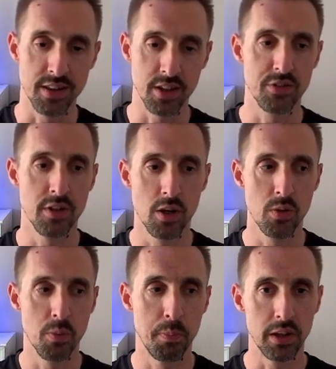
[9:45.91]
there's
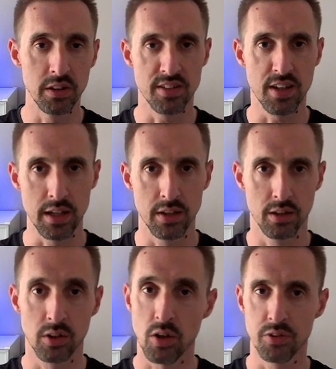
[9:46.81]
no
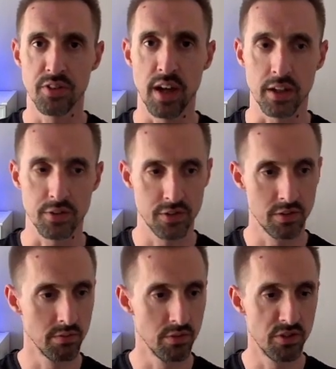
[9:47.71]
built-in
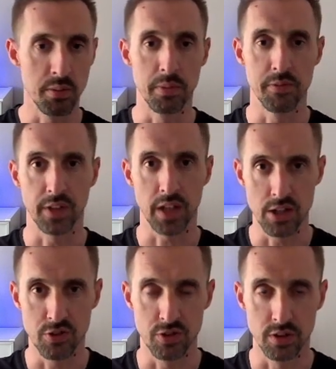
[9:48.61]
context
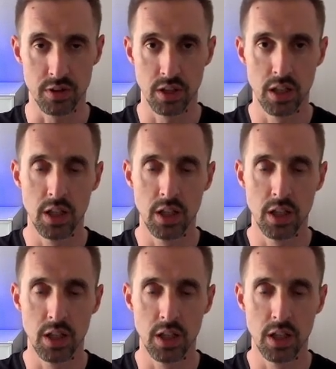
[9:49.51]
simplification